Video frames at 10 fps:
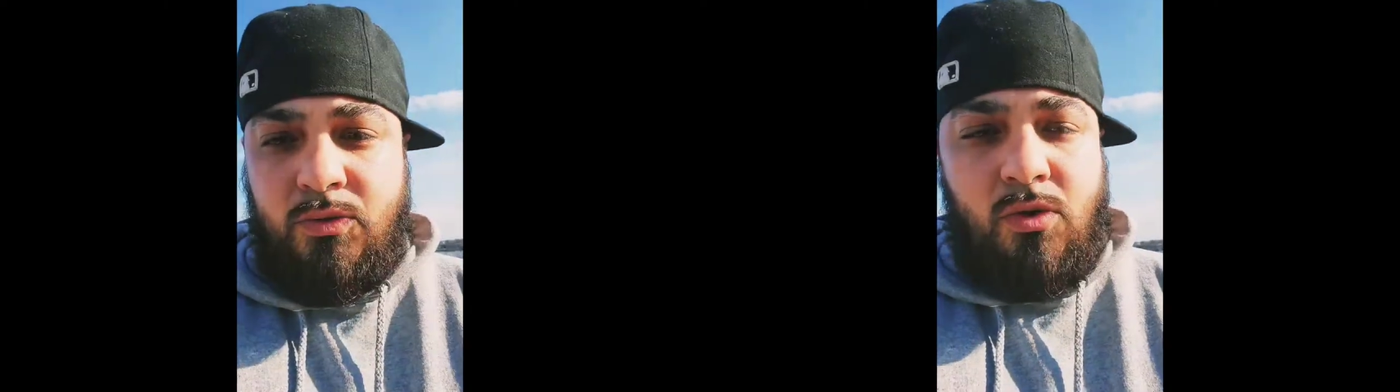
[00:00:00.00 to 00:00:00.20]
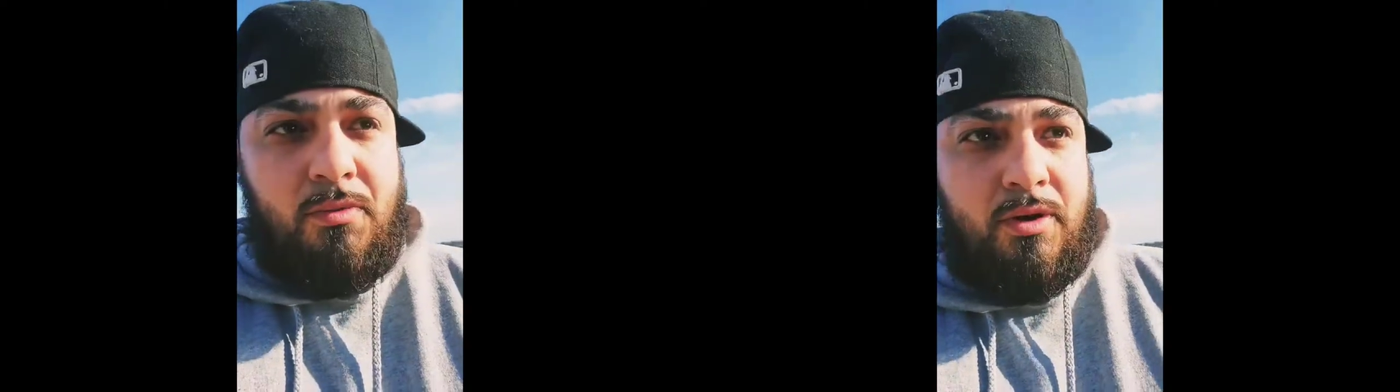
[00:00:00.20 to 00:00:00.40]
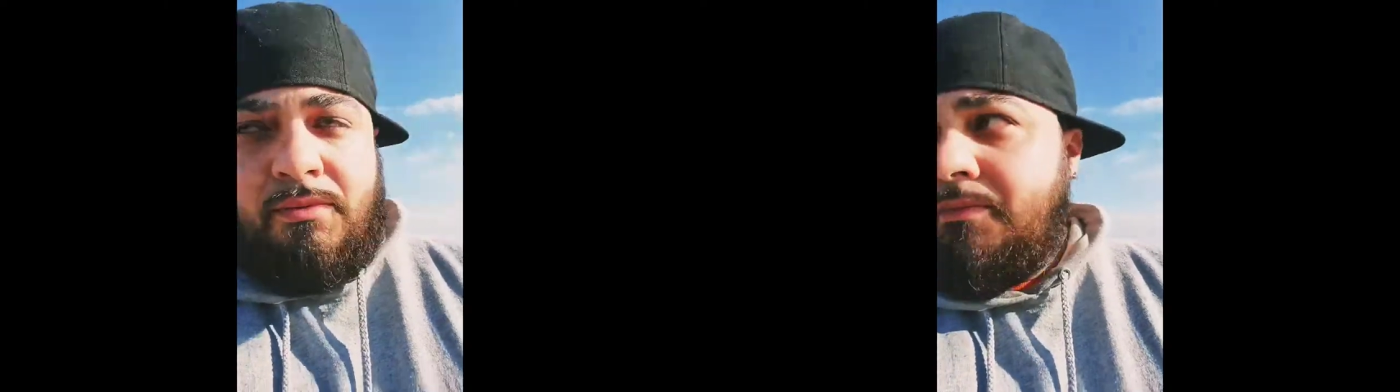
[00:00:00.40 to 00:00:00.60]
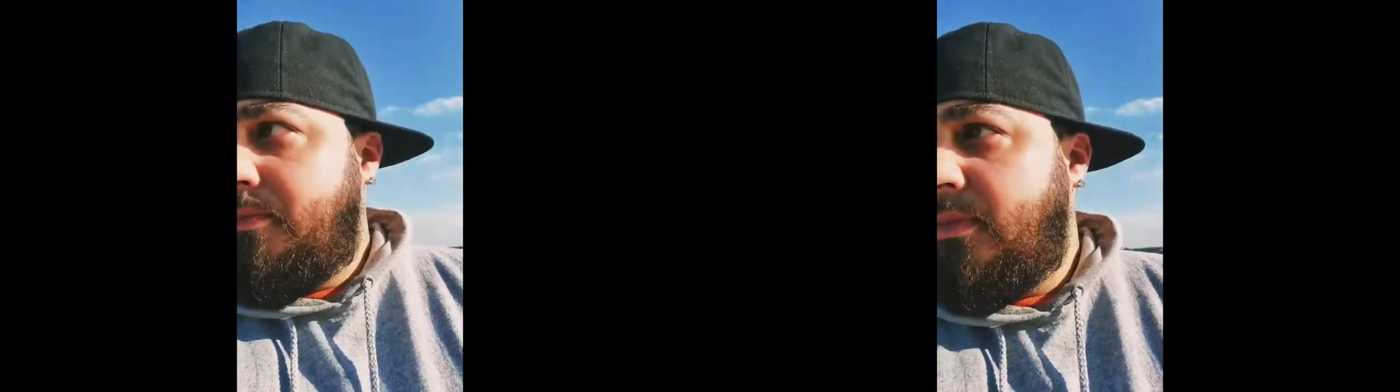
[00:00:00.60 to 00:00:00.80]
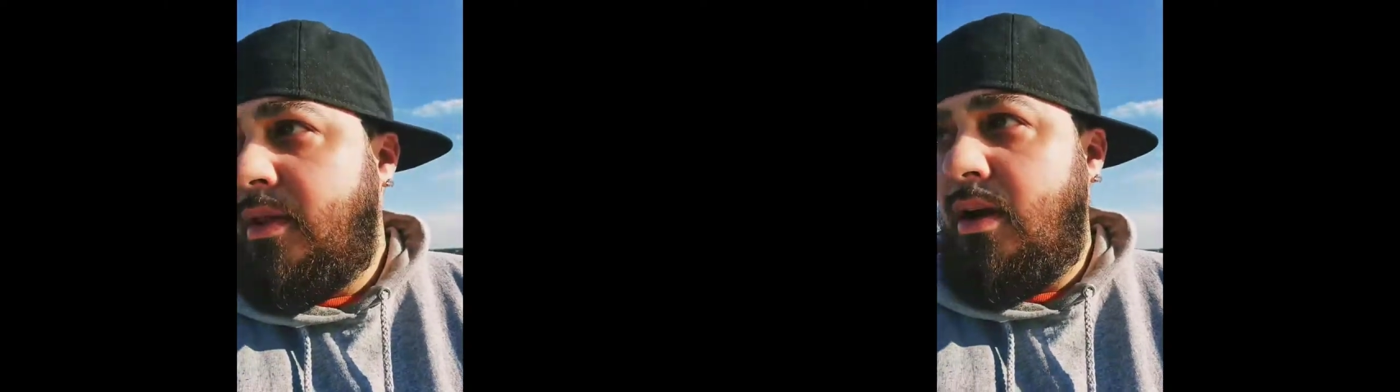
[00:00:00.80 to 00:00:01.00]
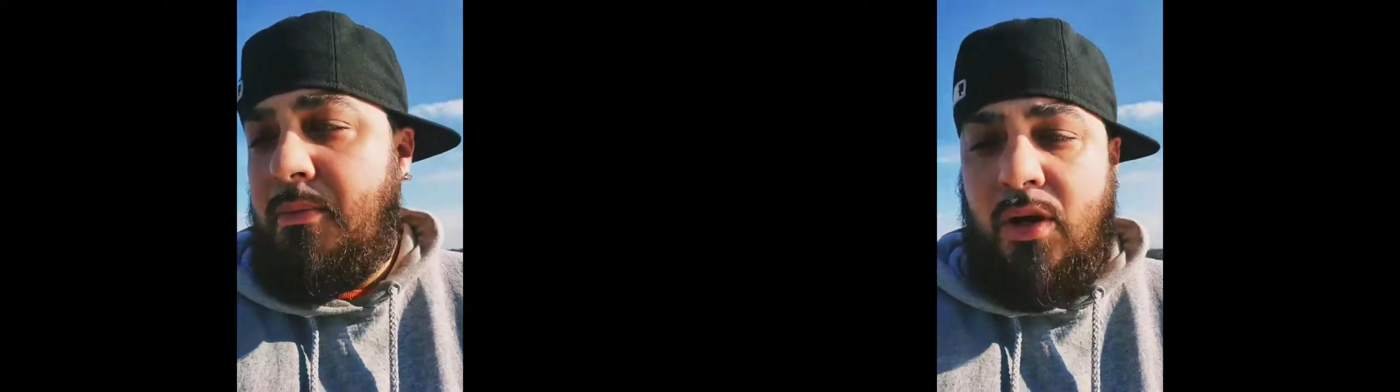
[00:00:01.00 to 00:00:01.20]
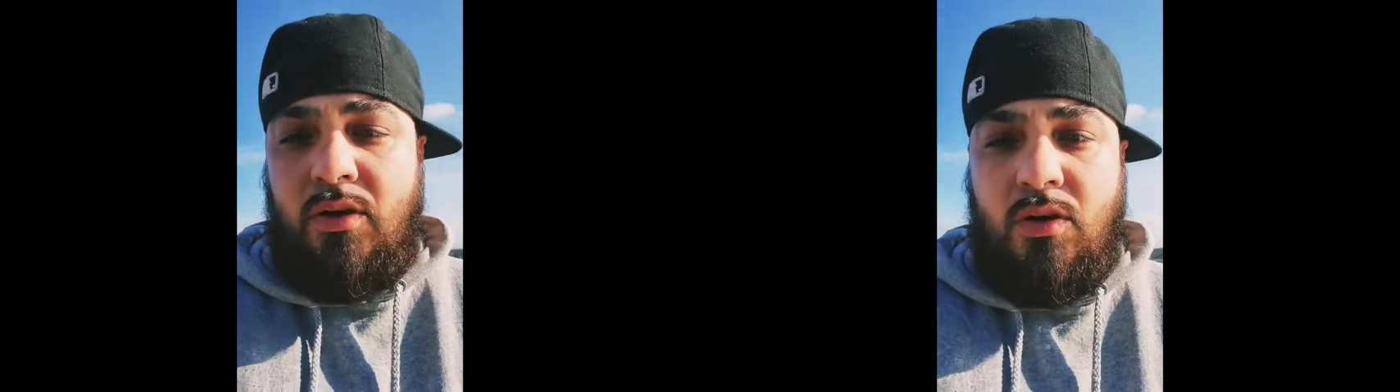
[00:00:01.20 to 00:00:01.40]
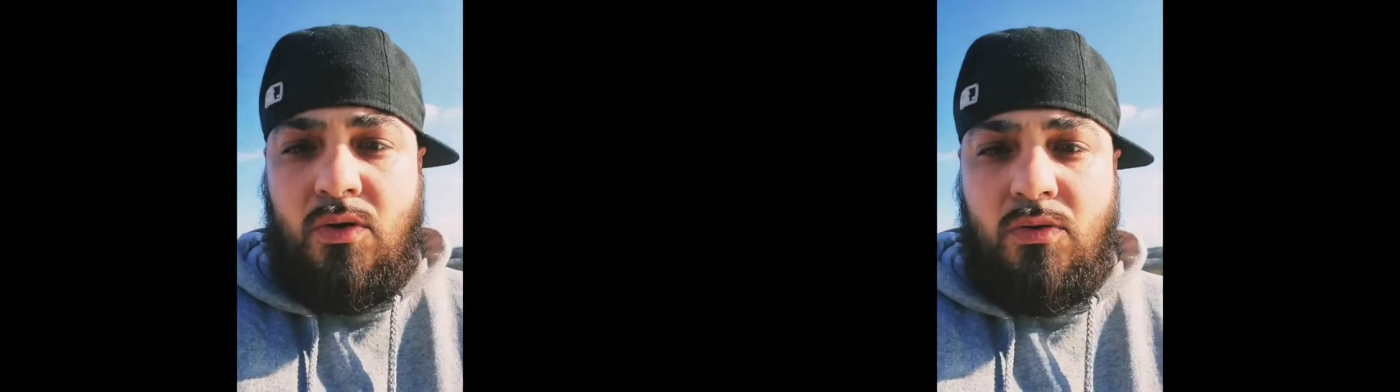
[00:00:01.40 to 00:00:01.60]
warming up. I'm
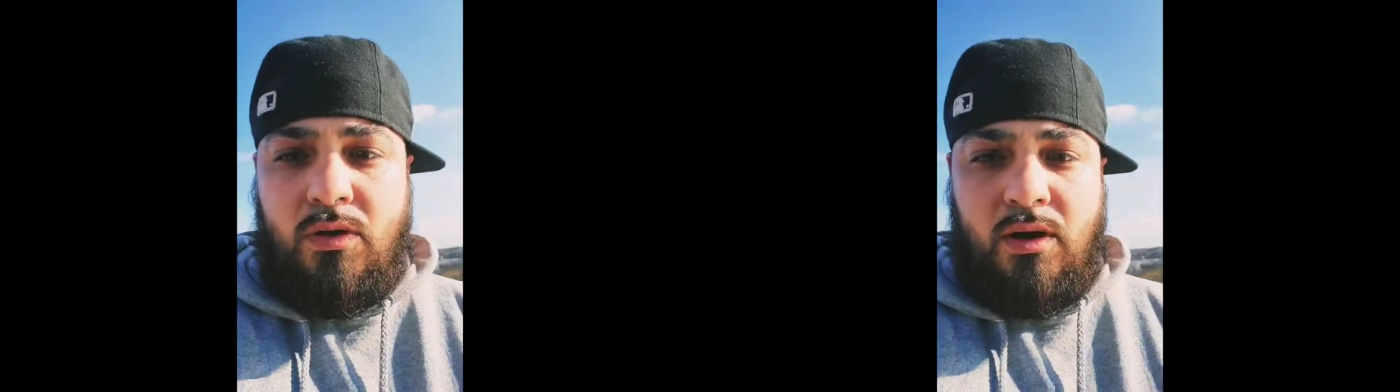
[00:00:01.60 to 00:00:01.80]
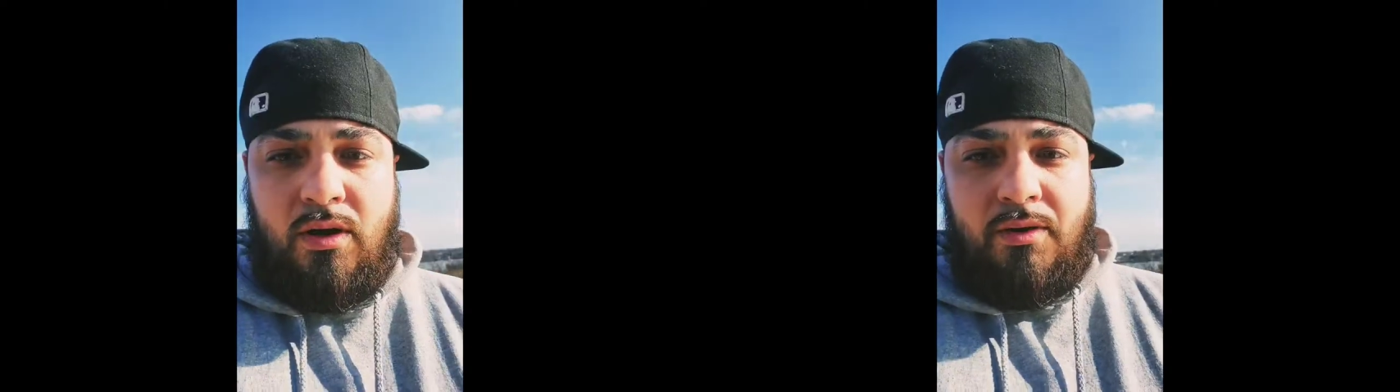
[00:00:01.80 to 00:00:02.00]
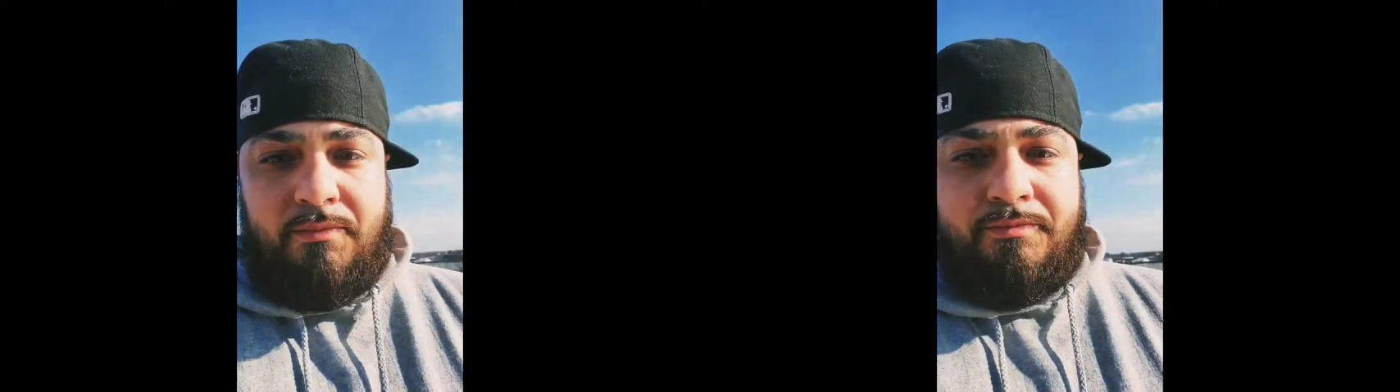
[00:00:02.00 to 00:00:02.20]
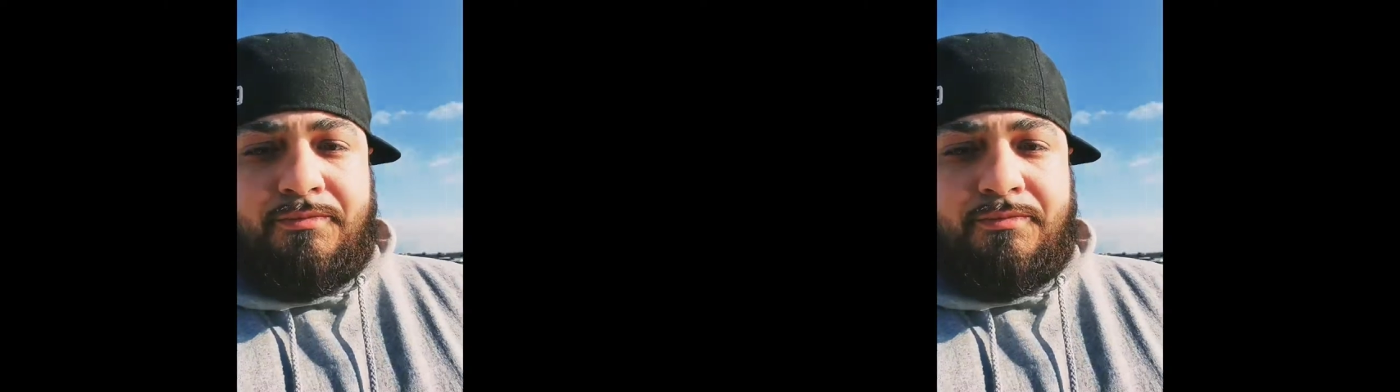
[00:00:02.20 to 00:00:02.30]
gonna go um,